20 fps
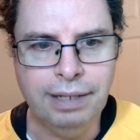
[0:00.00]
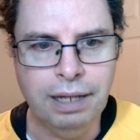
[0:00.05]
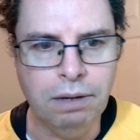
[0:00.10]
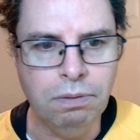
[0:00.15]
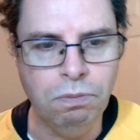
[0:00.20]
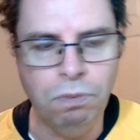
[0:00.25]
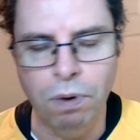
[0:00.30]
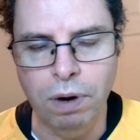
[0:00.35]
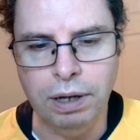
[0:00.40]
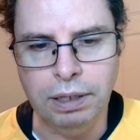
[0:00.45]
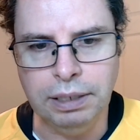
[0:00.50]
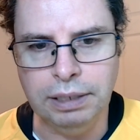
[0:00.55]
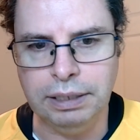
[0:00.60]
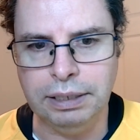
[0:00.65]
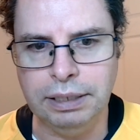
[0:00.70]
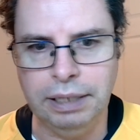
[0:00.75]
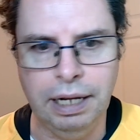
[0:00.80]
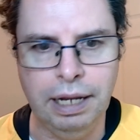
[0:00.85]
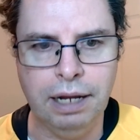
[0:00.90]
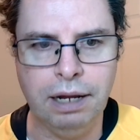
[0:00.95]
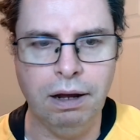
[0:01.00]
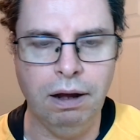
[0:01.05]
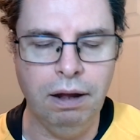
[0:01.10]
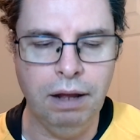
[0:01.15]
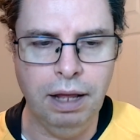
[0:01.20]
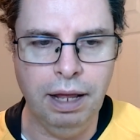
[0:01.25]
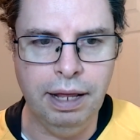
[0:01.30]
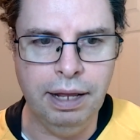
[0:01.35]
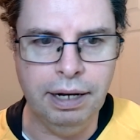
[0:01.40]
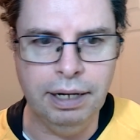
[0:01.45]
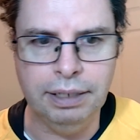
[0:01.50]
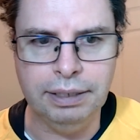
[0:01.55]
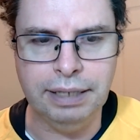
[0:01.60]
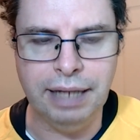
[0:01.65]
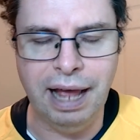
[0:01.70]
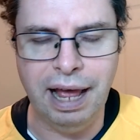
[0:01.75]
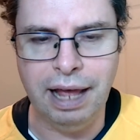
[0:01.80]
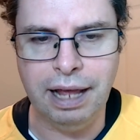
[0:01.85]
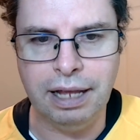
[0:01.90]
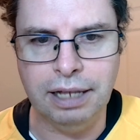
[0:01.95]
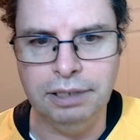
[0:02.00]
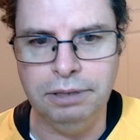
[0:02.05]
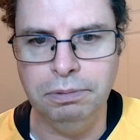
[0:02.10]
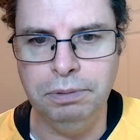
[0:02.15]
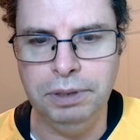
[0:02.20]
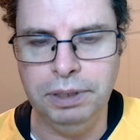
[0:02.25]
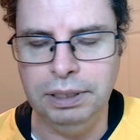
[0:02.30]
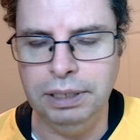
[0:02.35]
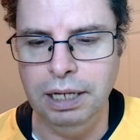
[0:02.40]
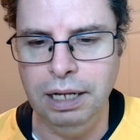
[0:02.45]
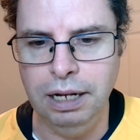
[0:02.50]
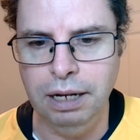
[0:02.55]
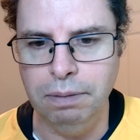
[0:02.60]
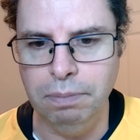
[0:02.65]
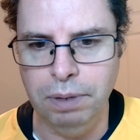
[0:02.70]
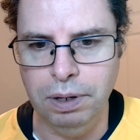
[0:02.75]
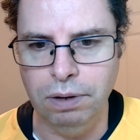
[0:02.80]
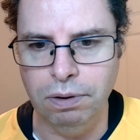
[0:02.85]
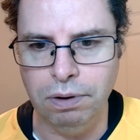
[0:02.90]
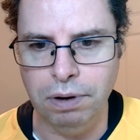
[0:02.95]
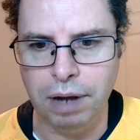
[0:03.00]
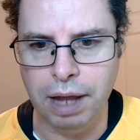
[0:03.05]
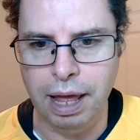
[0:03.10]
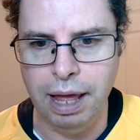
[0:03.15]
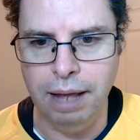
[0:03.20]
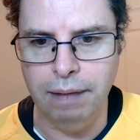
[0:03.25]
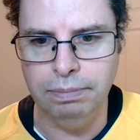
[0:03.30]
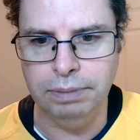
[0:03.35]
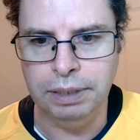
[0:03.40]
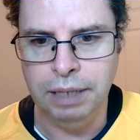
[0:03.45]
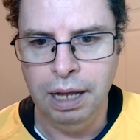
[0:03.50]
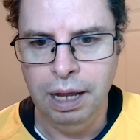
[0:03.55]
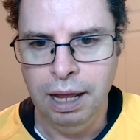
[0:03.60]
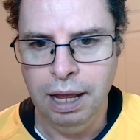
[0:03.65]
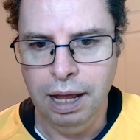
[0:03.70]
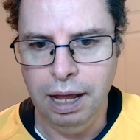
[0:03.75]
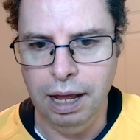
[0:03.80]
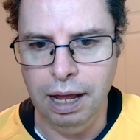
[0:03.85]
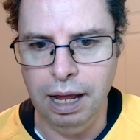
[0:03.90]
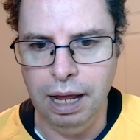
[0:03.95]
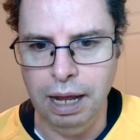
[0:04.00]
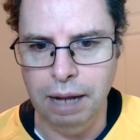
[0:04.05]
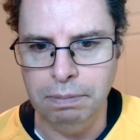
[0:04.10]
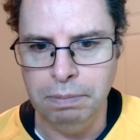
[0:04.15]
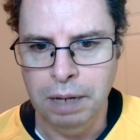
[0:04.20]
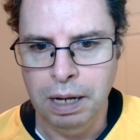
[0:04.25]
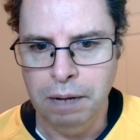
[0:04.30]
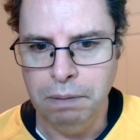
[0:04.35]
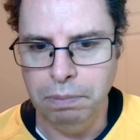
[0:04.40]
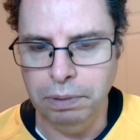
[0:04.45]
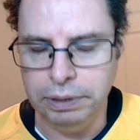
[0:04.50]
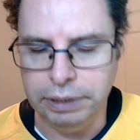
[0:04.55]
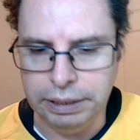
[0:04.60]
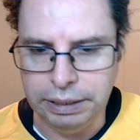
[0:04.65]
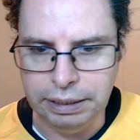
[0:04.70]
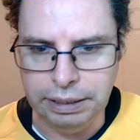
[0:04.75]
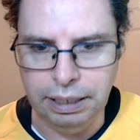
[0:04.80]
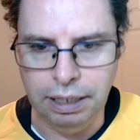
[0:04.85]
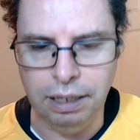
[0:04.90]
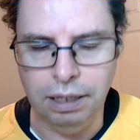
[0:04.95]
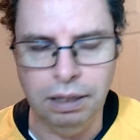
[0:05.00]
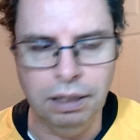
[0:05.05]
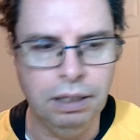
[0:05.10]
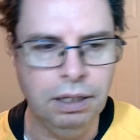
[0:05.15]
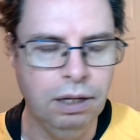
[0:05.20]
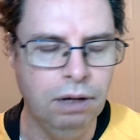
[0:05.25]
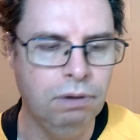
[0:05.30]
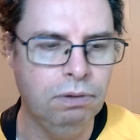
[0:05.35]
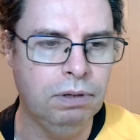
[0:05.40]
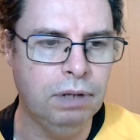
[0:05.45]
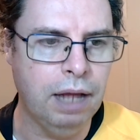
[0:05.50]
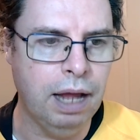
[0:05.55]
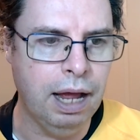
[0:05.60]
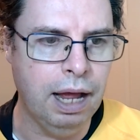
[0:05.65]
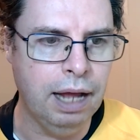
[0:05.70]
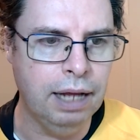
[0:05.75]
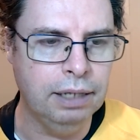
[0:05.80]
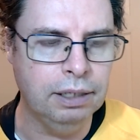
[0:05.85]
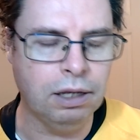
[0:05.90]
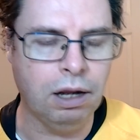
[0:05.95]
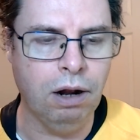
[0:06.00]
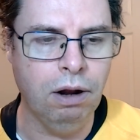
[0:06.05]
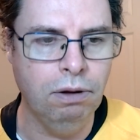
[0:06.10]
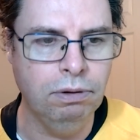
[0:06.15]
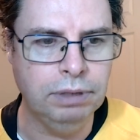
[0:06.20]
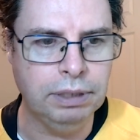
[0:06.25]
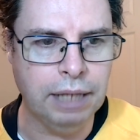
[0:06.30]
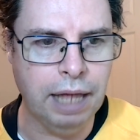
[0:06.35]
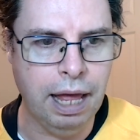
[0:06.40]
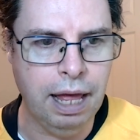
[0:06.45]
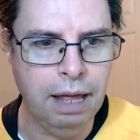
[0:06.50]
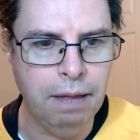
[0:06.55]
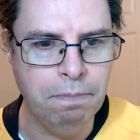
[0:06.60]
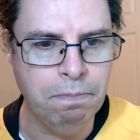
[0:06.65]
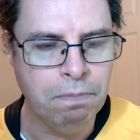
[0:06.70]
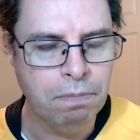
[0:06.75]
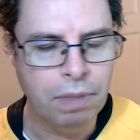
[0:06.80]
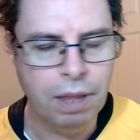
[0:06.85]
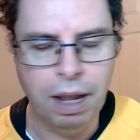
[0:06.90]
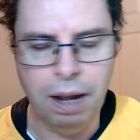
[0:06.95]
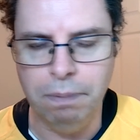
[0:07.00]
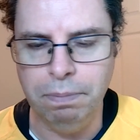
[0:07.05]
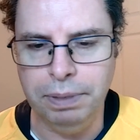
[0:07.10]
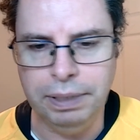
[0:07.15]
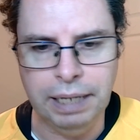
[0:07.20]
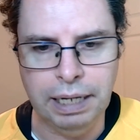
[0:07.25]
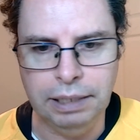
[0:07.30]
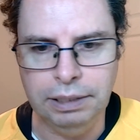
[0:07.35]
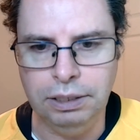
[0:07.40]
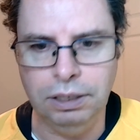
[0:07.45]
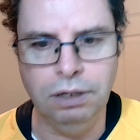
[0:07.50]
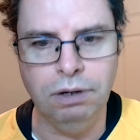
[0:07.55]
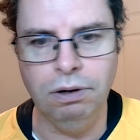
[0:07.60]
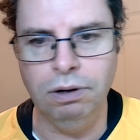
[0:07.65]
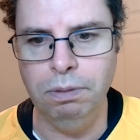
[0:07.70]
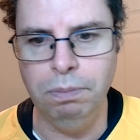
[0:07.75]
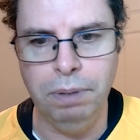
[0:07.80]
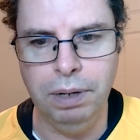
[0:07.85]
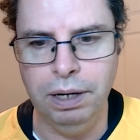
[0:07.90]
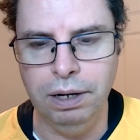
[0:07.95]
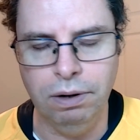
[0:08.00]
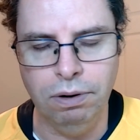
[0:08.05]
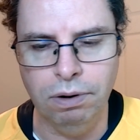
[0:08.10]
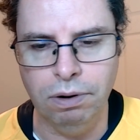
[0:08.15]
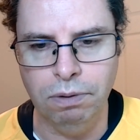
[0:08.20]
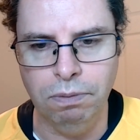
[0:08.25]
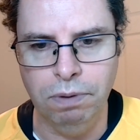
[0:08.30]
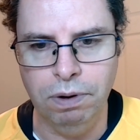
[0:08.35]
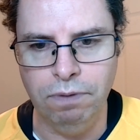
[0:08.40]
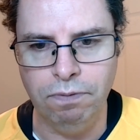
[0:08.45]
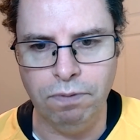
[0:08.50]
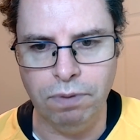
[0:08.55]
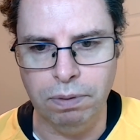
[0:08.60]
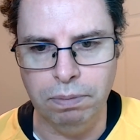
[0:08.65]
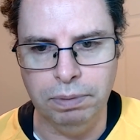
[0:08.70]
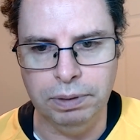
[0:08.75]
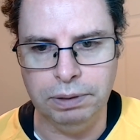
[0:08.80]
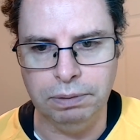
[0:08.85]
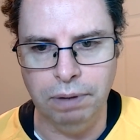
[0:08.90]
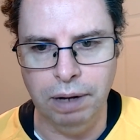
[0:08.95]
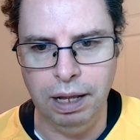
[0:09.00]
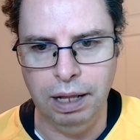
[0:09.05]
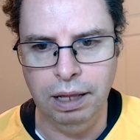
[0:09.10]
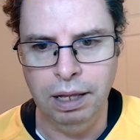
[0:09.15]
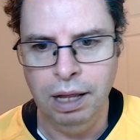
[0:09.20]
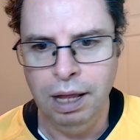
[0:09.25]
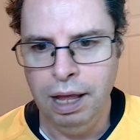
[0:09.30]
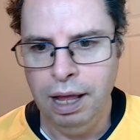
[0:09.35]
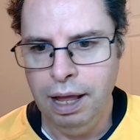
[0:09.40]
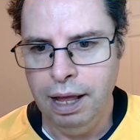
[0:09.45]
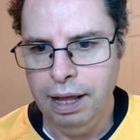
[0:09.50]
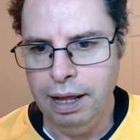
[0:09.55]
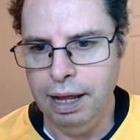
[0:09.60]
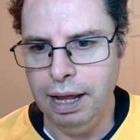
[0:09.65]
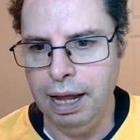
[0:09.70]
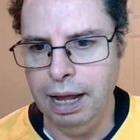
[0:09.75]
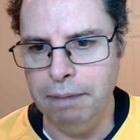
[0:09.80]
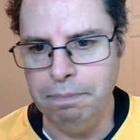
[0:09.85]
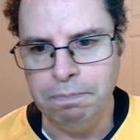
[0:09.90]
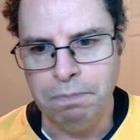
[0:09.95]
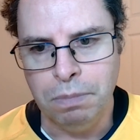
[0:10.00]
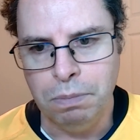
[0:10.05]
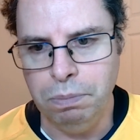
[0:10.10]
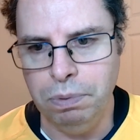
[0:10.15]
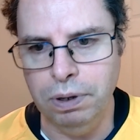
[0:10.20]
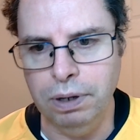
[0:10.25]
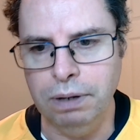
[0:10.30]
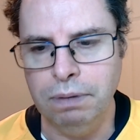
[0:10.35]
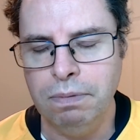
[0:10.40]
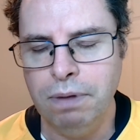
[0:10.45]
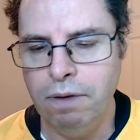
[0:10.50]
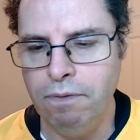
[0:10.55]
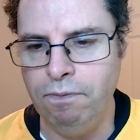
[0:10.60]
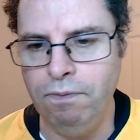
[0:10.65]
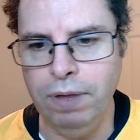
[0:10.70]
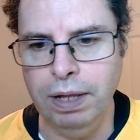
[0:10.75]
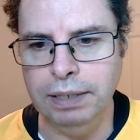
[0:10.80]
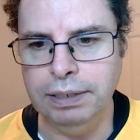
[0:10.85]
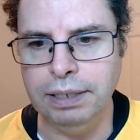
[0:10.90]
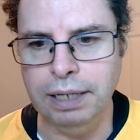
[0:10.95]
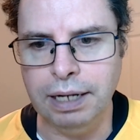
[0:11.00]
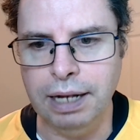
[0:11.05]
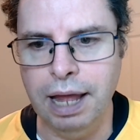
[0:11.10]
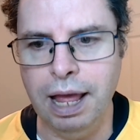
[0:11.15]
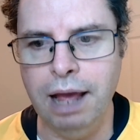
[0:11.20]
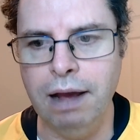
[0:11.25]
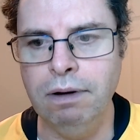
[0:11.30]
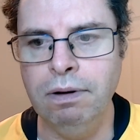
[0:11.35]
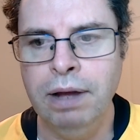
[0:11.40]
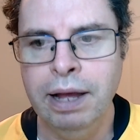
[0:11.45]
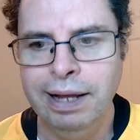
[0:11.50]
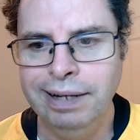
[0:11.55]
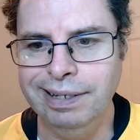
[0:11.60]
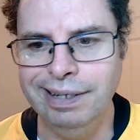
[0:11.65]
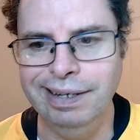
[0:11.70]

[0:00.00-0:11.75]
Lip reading: They weren't as slick in attack as we've seen them in other games, but still, you know, a close game and potentially could have been another win for them as well. But feels like now